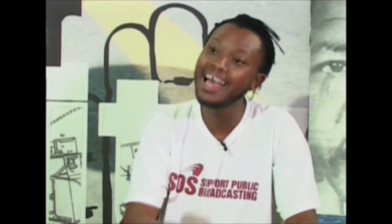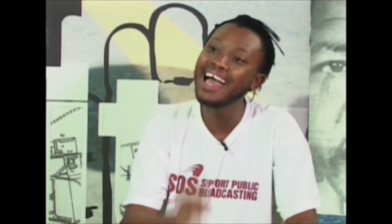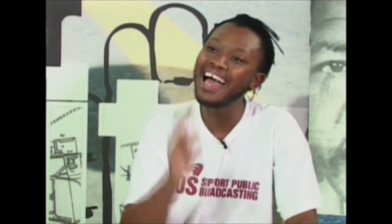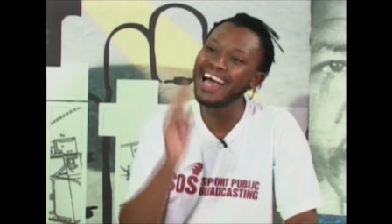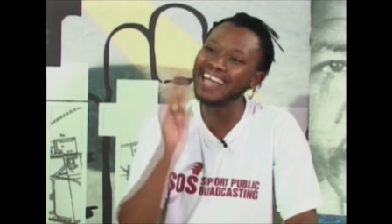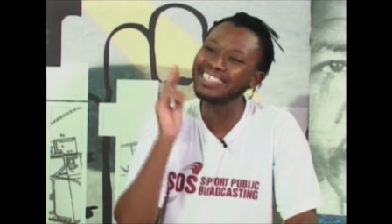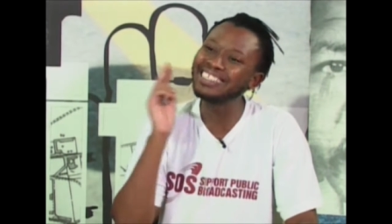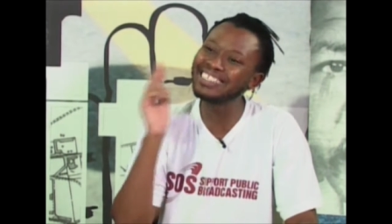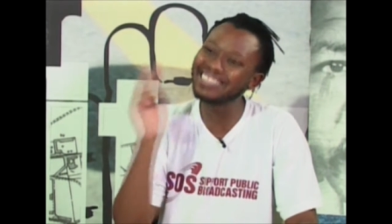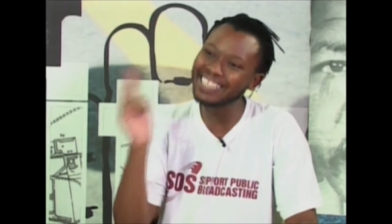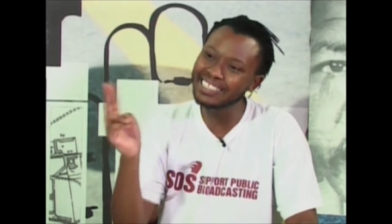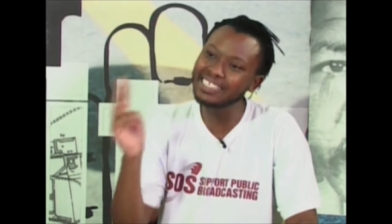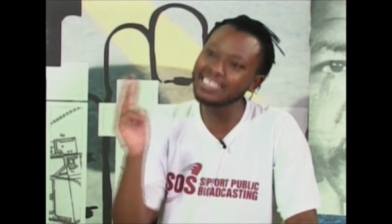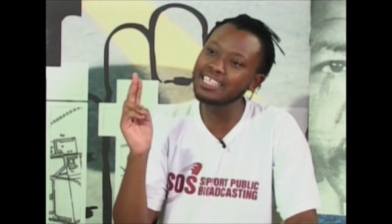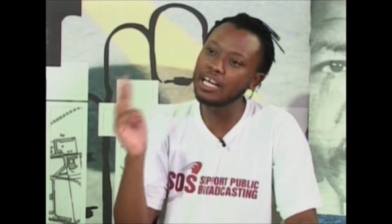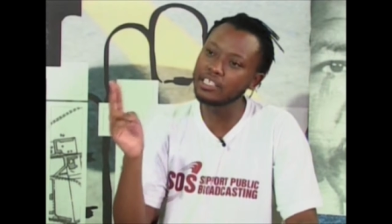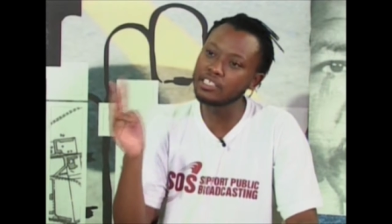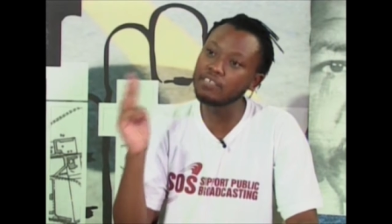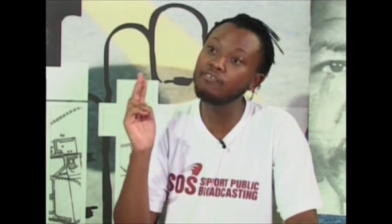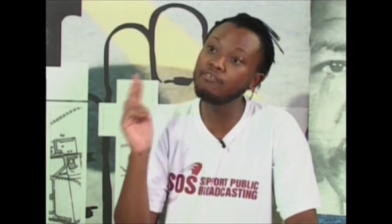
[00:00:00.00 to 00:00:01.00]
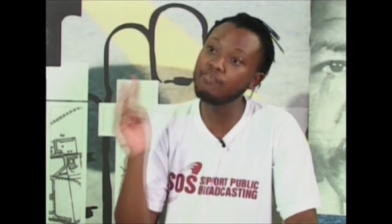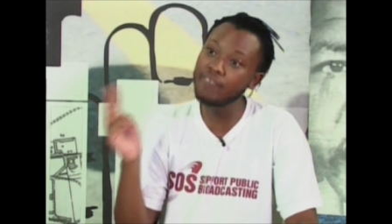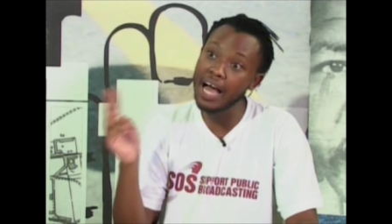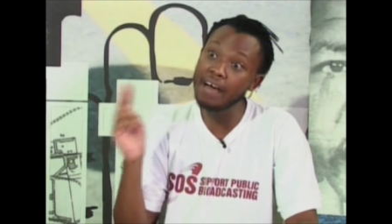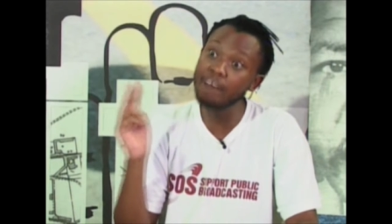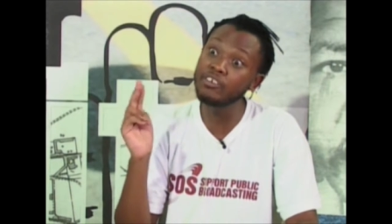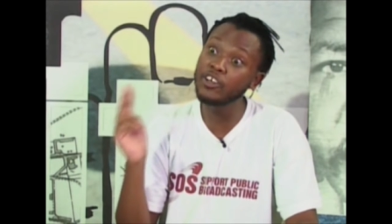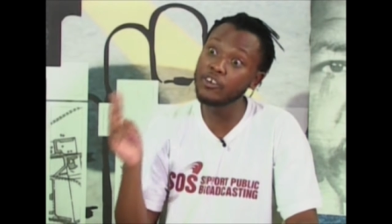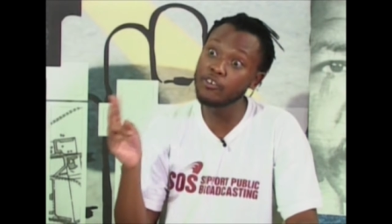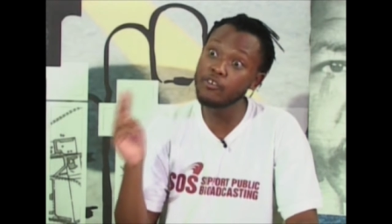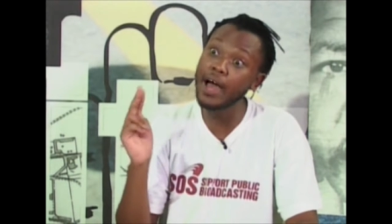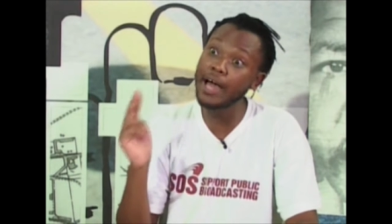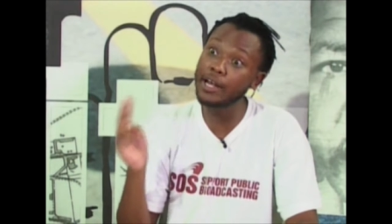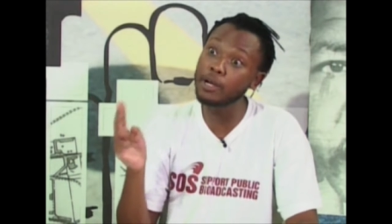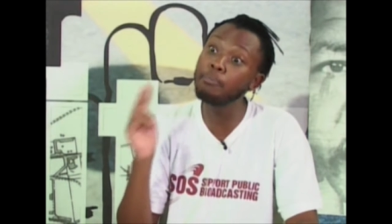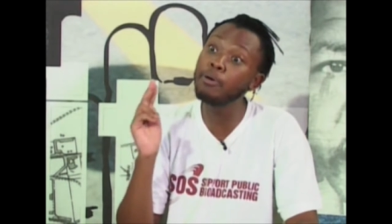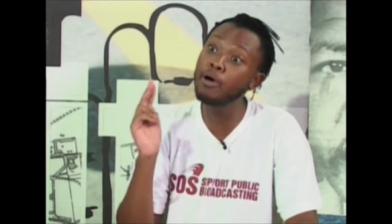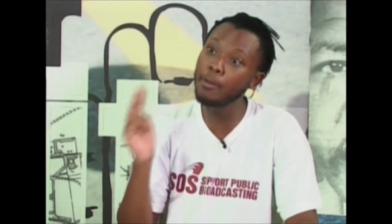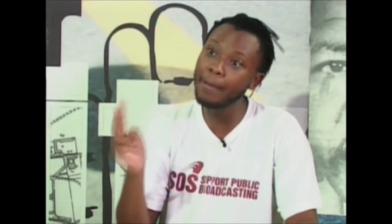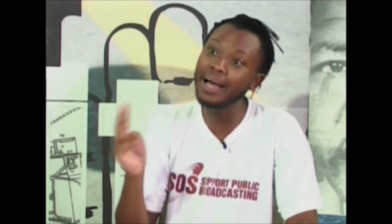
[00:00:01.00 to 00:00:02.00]
and 6,500 Rand
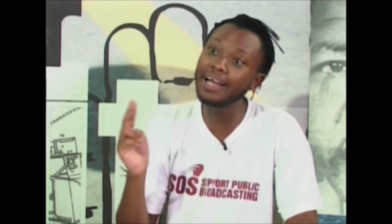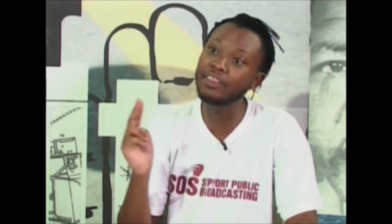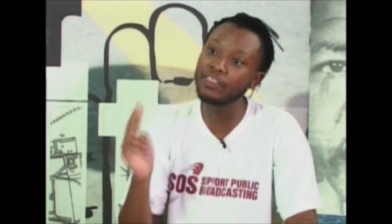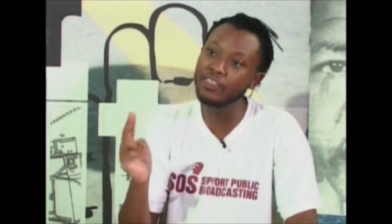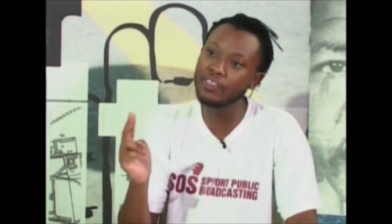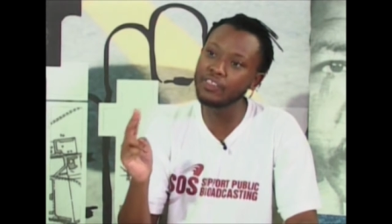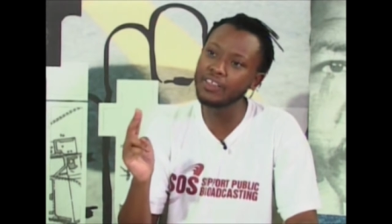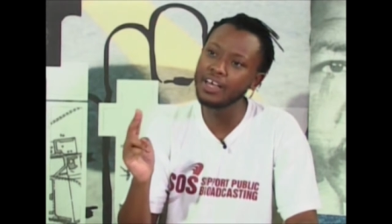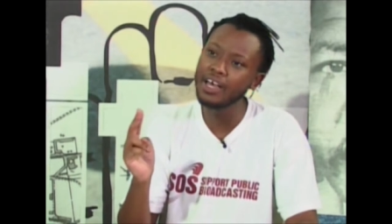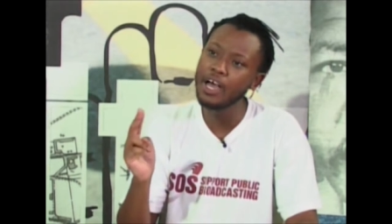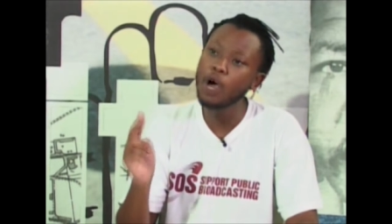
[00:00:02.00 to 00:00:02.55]
per month.